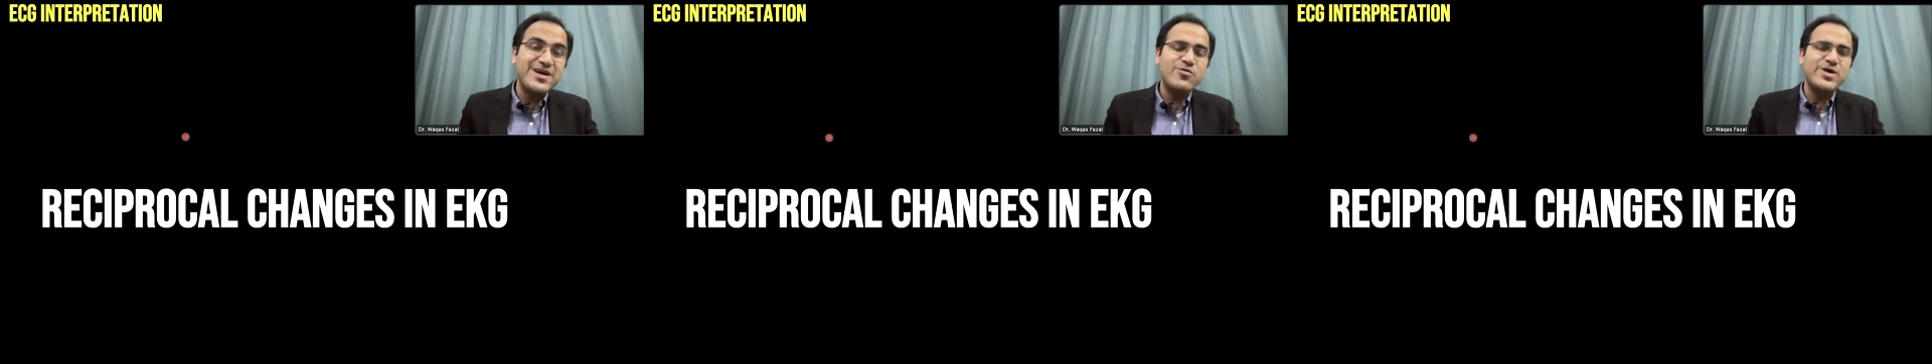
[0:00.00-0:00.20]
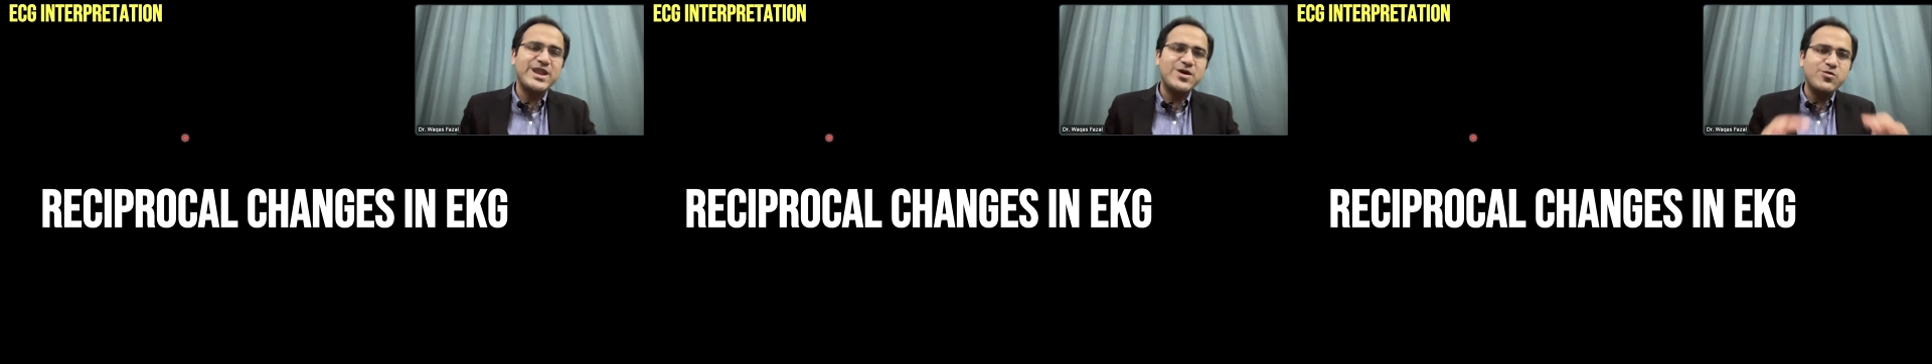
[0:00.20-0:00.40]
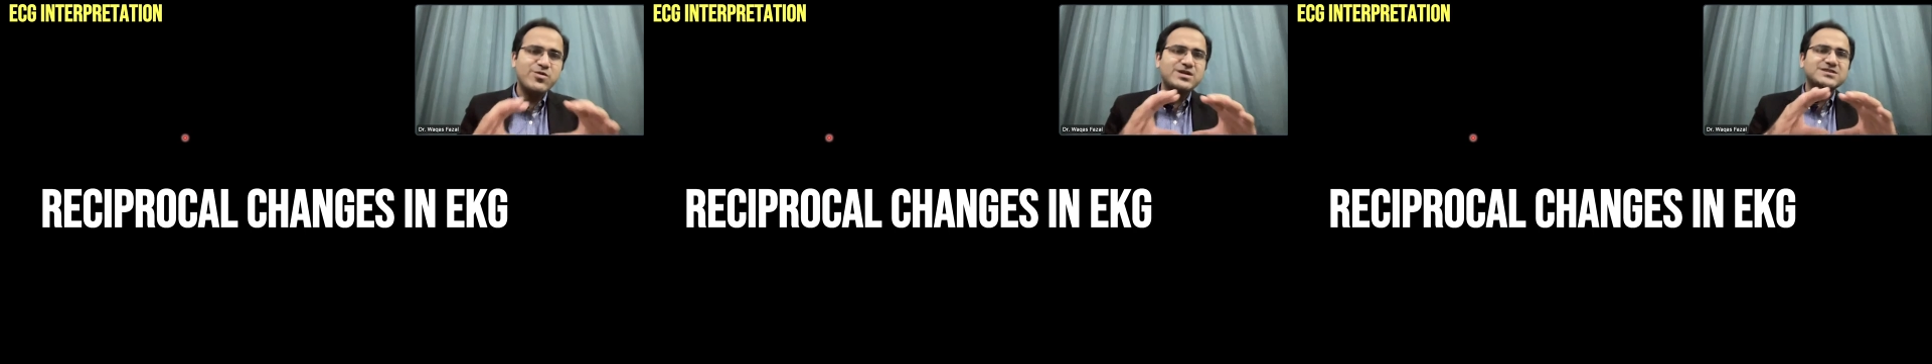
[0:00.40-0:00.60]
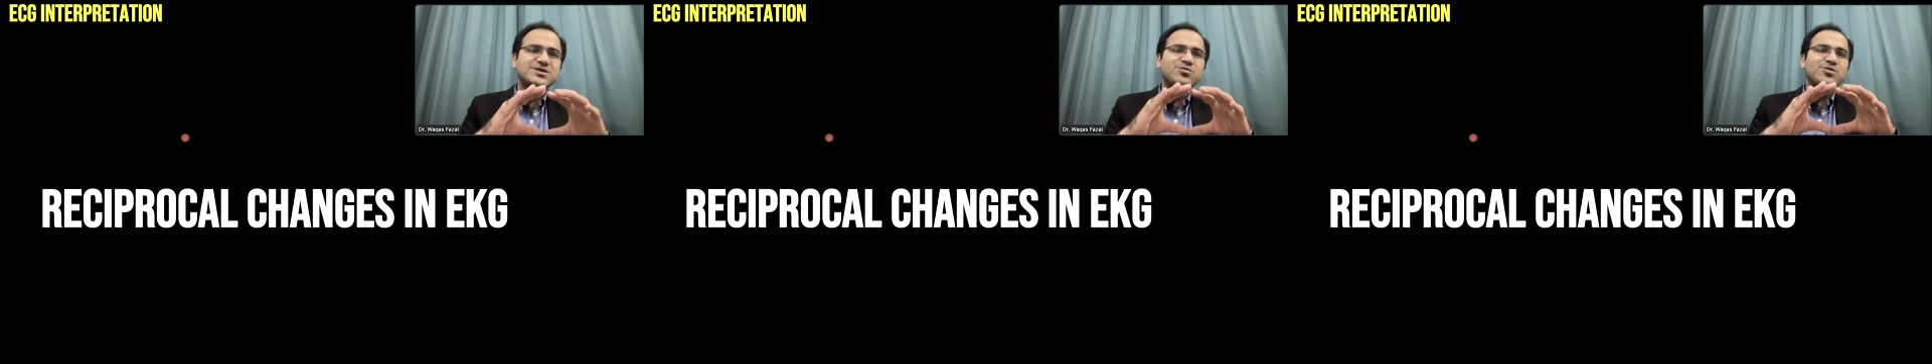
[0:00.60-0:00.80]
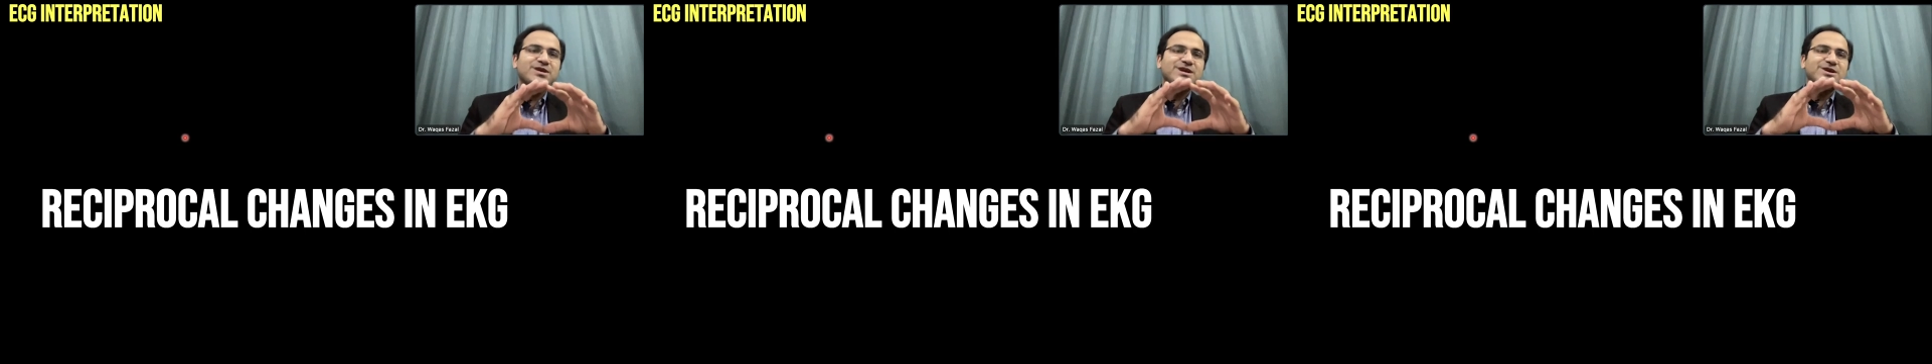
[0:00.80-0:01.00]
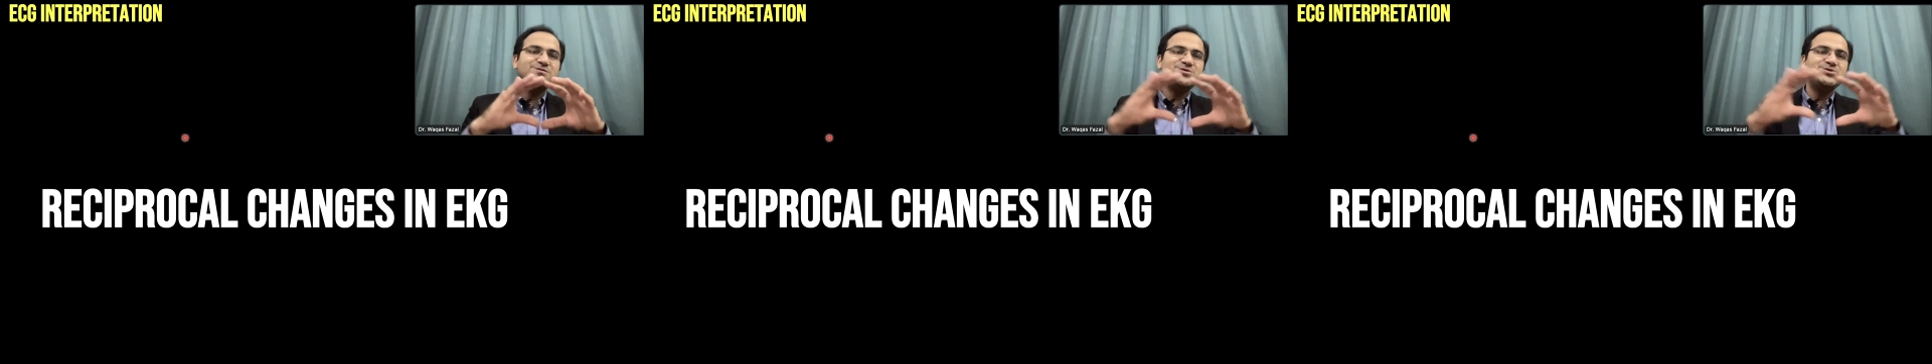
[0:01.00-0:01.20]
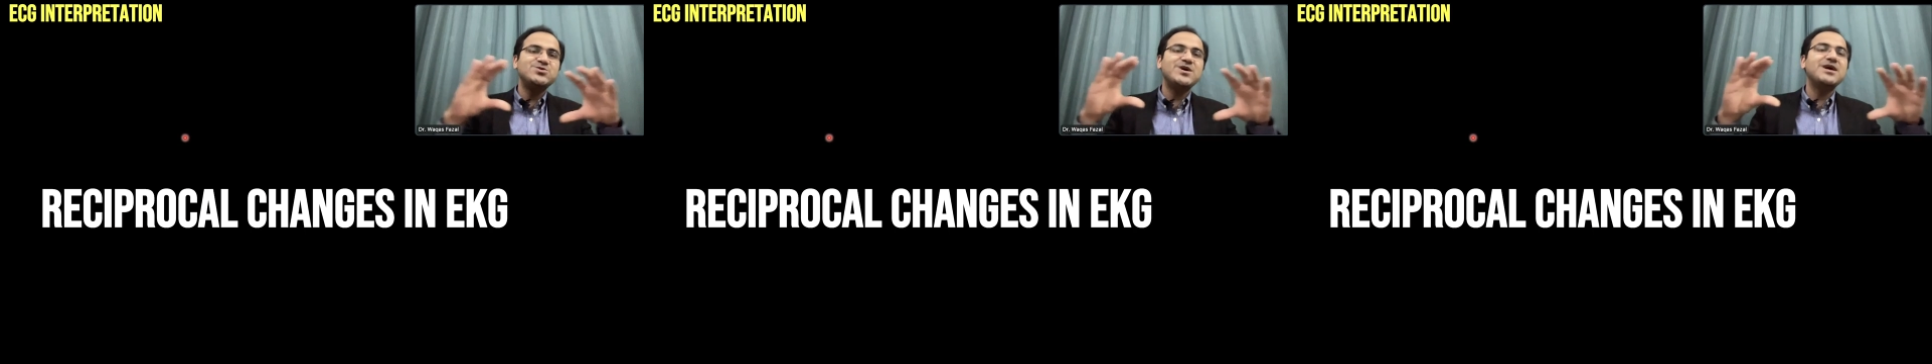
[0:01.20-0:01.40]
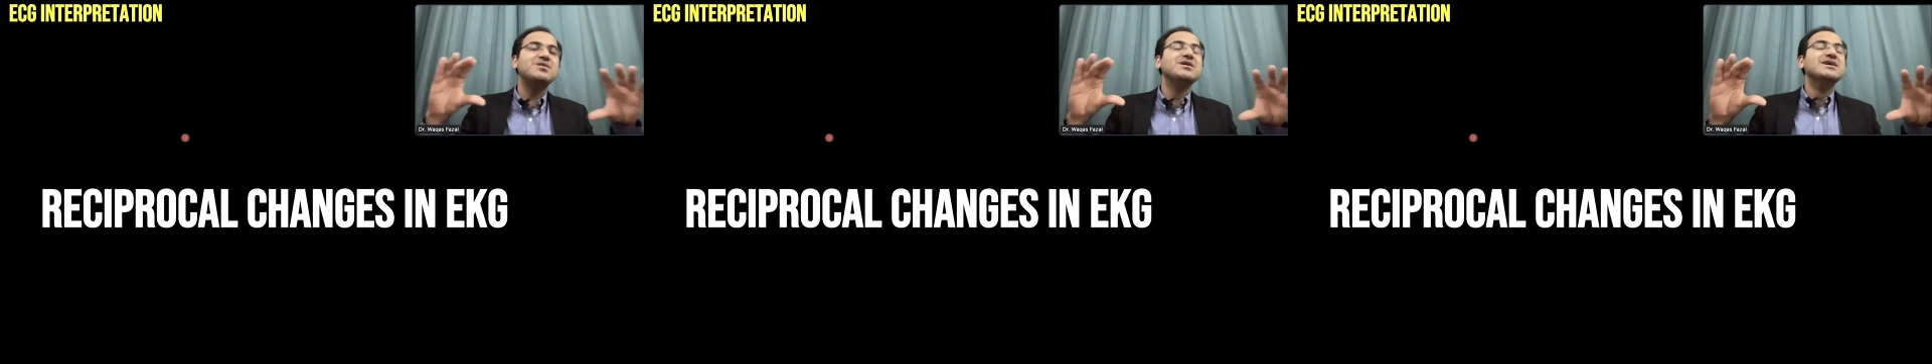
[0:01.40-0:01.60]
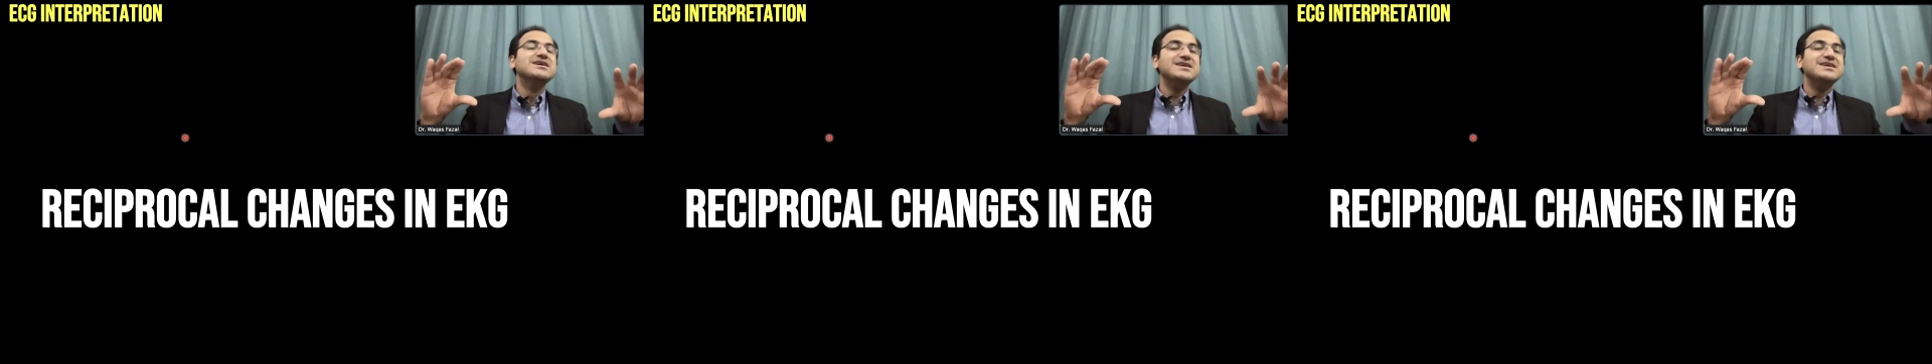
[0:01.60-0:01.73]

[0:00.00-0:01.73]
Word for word: Whenever someone gives you a